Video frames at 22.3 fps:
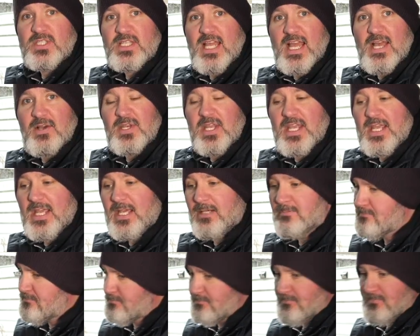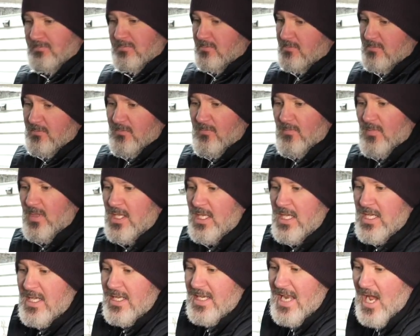down here.
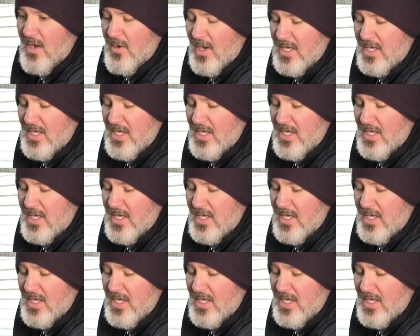Now,